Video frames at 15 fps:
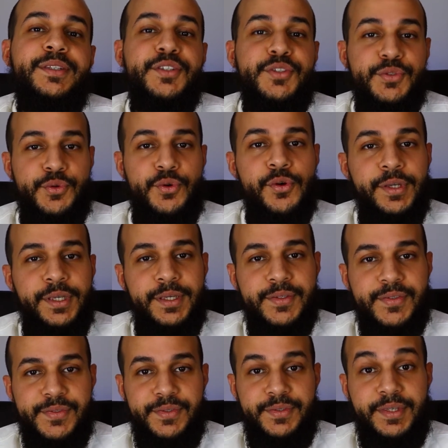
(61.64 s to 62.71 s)
destroy
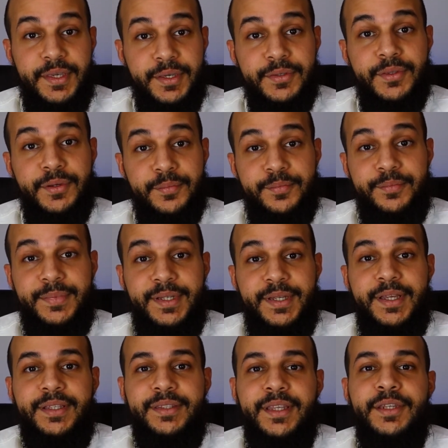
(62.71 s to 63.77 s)
his kingdom.
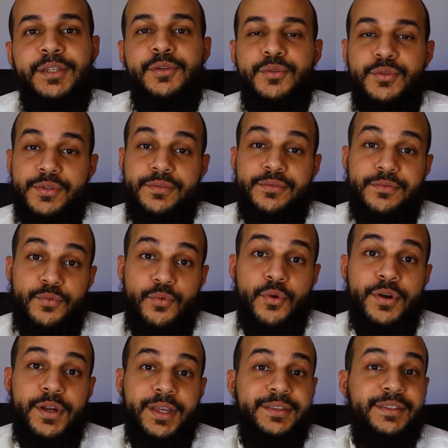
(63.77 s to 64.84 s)
Then he was
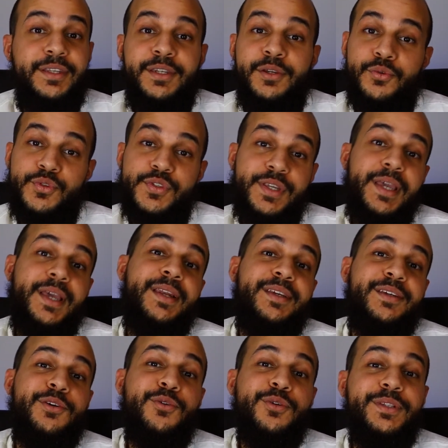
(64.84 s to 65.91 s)
worried, and then he was
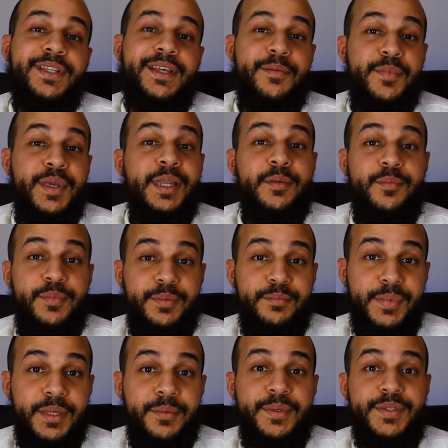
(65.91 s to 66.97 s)
killing all the male
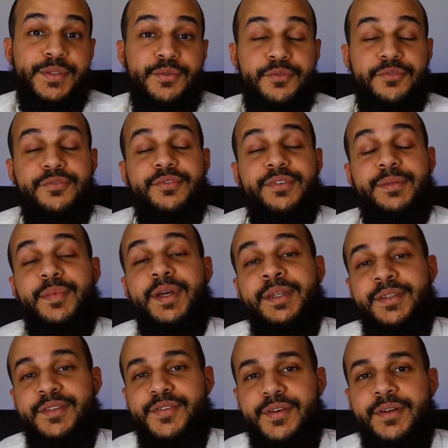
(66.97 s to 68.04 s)
babies of
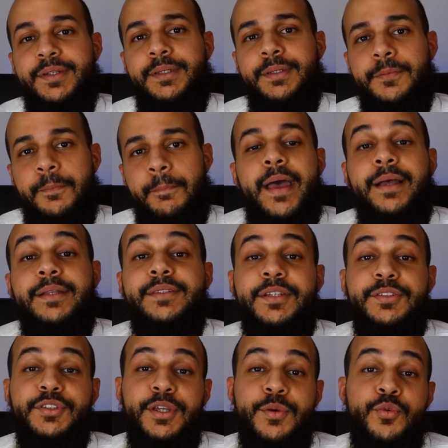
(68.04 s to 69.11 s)
Bani Israel. At
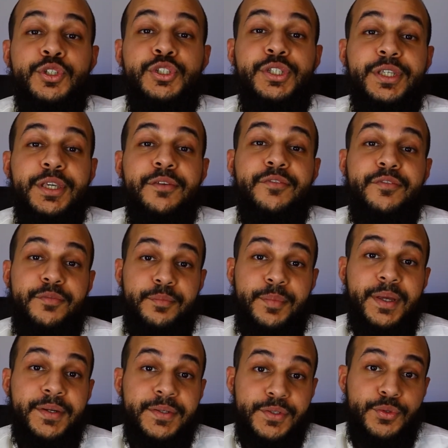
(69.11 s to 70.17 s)
that time when she gave
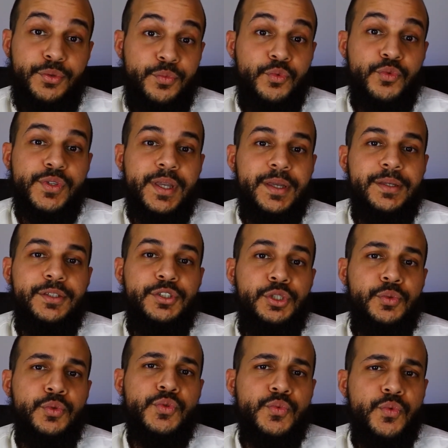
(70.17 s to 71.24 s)
birth to Musa, she
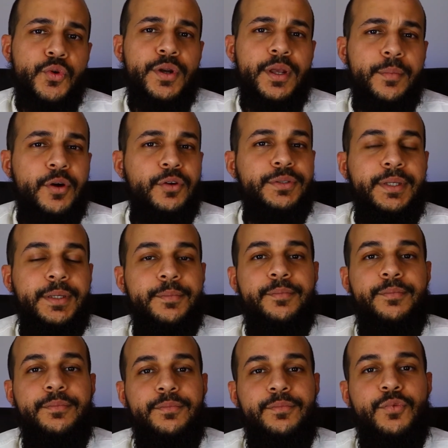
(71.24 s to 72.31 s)
was worried about
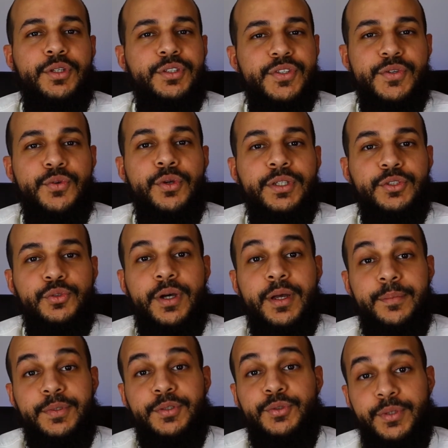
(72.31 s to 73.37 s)
him, what is going to
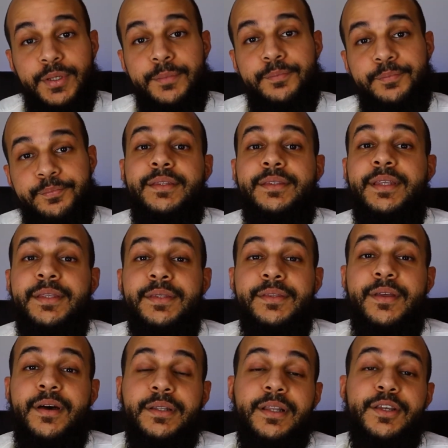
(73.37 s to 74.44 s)
happen to him.
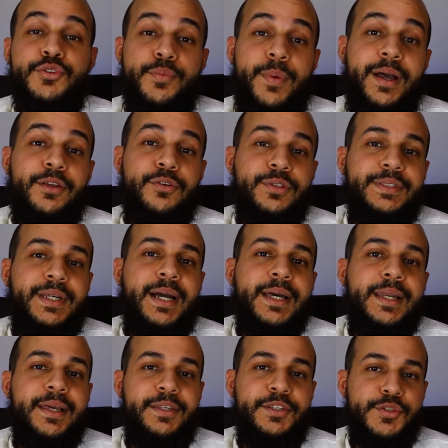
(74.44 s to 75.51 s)
Then Allah subhanahu wa
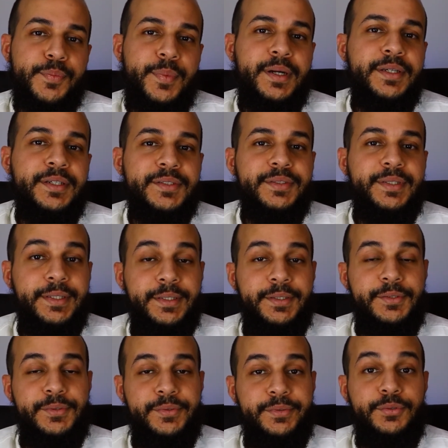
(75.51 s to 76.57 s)
ta'ala inspired
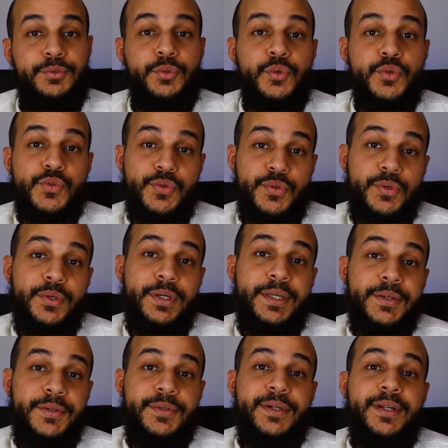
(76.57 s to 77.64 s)
her to throw
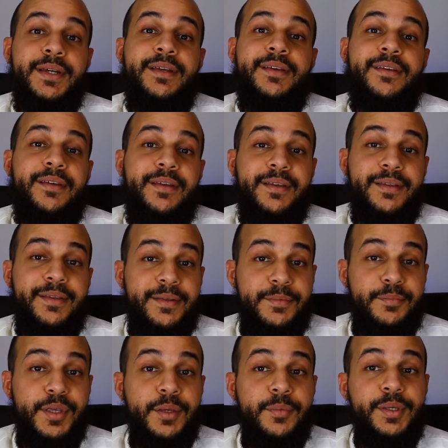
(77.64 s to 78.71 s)
her
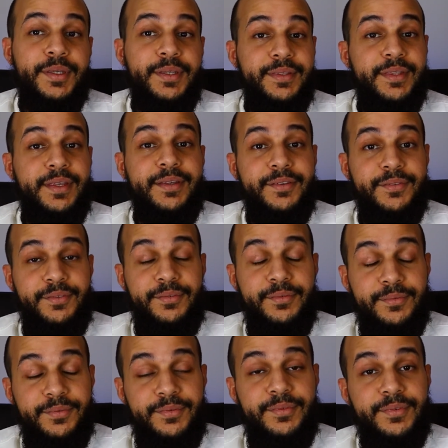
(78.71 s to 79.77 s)
baby in the
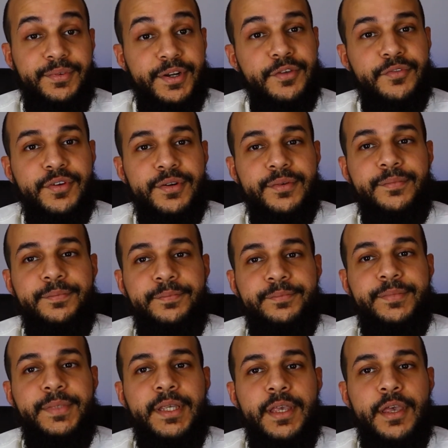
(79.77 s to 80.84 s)
river.
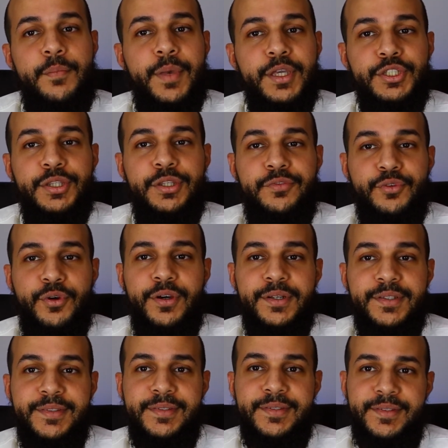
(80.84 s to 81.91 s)
Imagine if you are
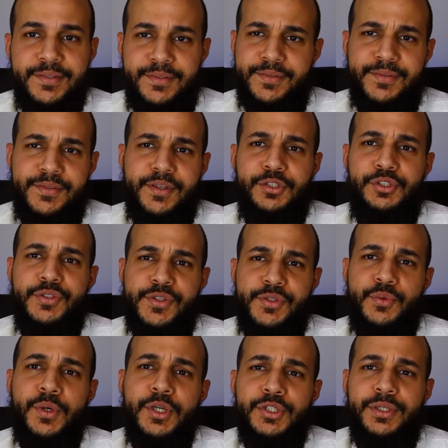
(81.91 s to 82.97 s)
in such a
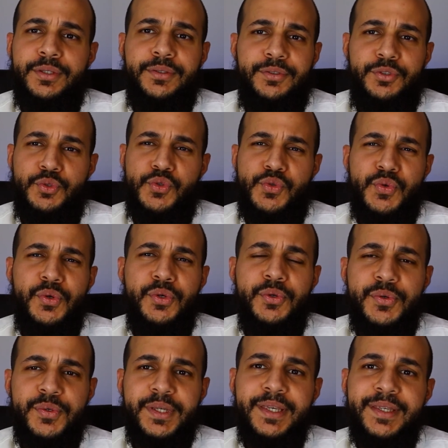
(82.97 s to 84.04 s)
situation, you throw
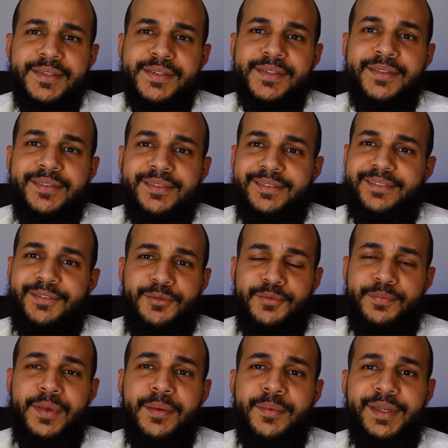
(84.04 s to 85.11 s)
your kids or
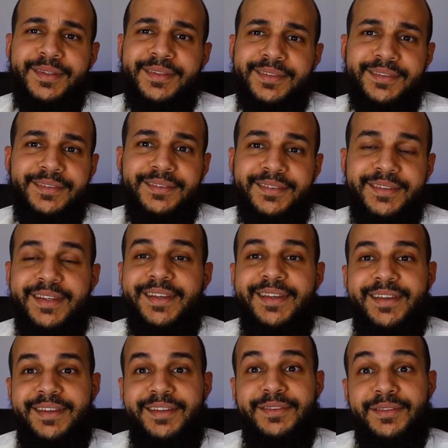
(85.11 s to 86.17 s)
baby in
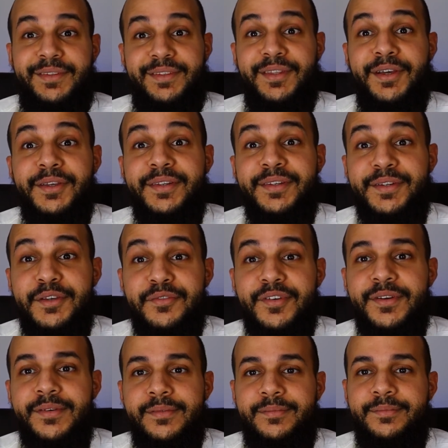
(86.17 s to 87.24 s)
the Nile
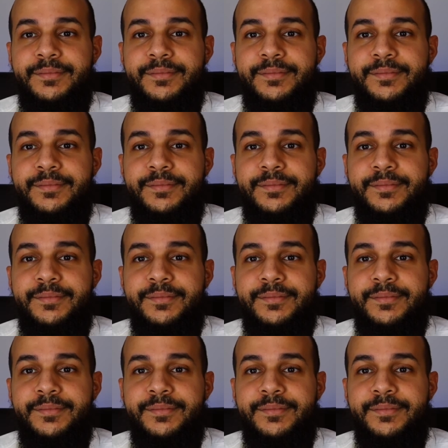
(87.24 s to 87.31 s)
River,